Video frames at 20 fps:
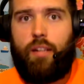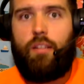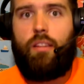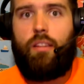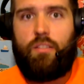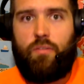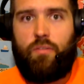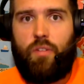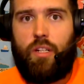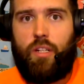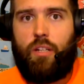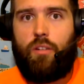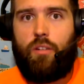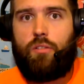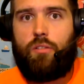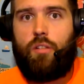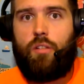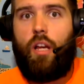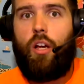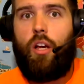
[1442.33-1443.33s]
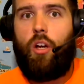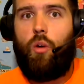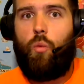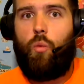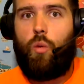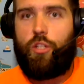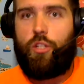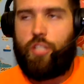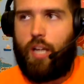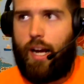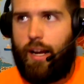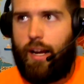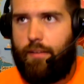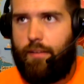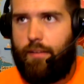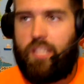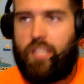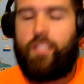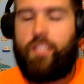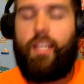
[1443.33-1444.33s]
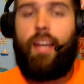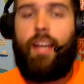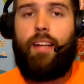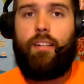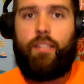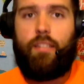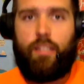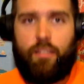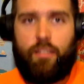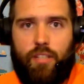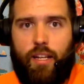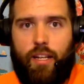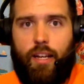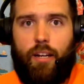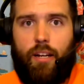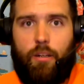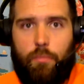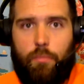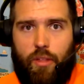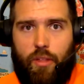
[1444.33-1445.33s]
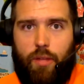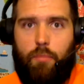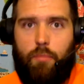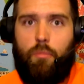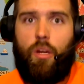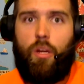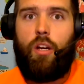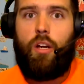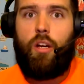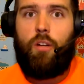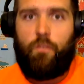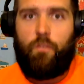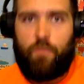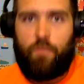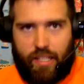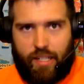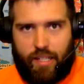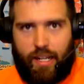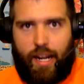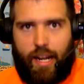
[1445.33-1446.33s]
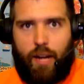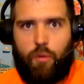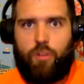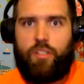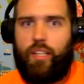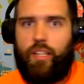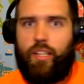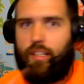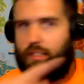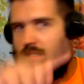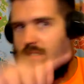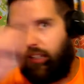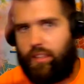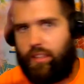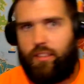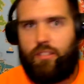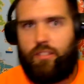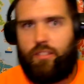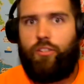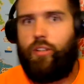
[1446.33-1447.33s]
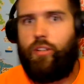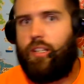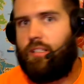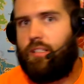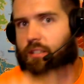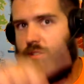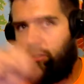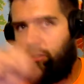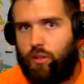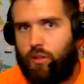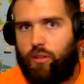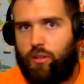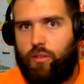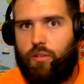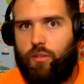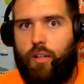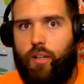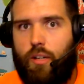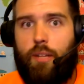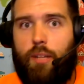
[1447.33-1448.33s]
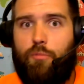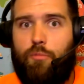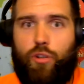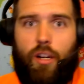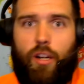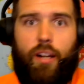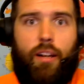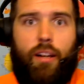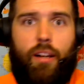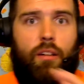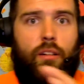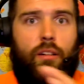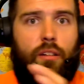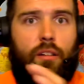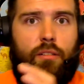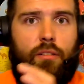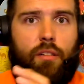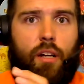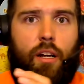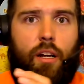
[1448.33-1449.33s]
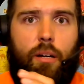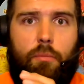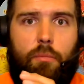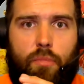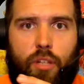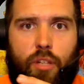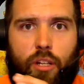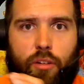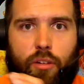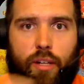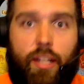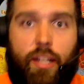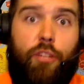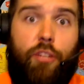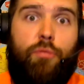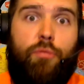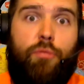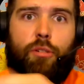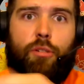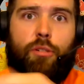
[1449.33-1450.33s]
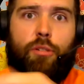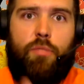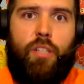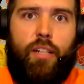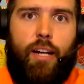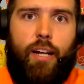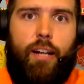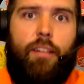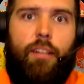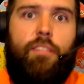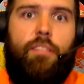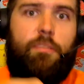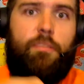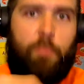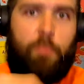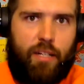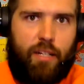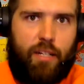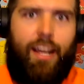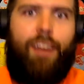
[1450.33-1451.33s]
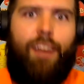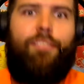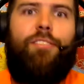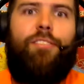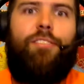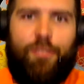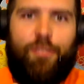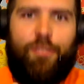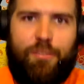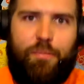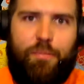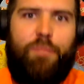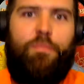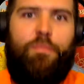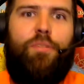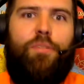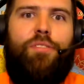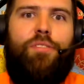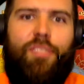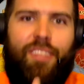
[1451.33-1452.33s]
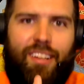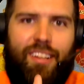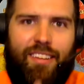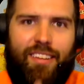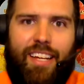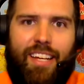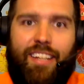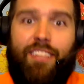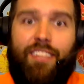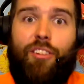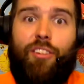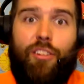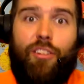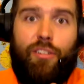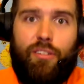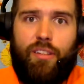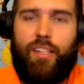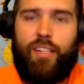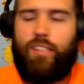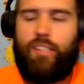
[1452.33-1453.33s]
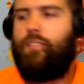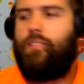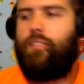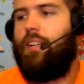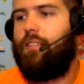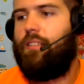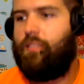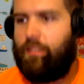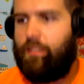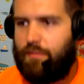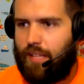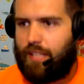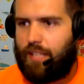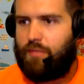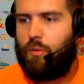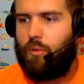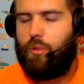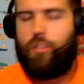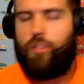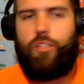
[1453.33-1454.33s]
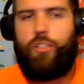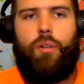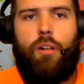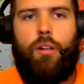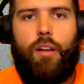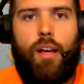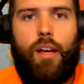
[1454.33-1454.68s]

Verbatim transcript: these videos, which I'm intending to help them get hours. And it's like this crazy circle. And I'm trying to um, you know, get YouTube to kind of spit it out to those people so that they can learn these things. That's what we're doing.